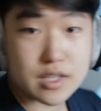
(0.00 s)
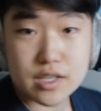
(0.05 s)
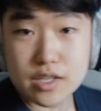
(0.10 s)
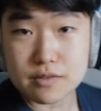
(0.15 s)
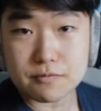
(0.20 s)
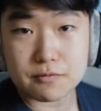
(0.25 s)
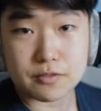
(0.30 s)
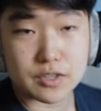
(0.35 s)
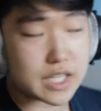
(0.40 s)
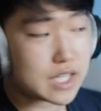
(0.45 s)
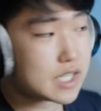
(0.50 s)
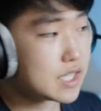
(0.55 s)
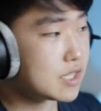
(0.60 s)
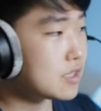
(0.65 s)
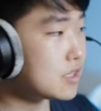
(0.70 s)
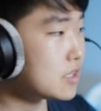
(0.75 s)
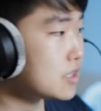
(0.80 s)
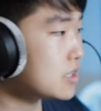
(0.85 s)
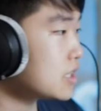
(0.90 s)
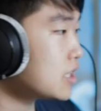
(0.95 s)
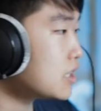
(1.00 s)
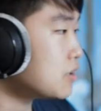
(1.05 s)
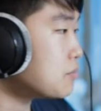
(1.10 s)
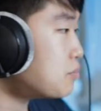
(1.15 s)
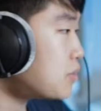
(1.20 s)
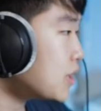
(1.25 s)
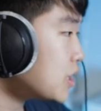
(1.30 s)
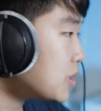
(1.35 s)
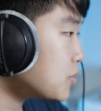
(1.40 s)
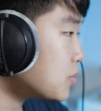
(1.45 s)
to freeze it in a
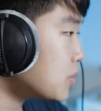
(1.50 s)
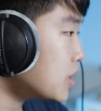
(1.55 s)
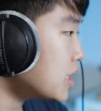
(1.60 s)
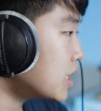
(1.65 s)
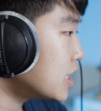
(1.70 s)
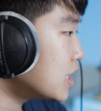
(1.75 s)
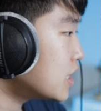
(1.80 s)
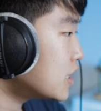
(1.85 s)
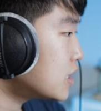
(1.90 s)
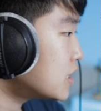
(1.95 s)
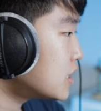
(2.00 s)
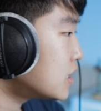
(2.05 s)
better way,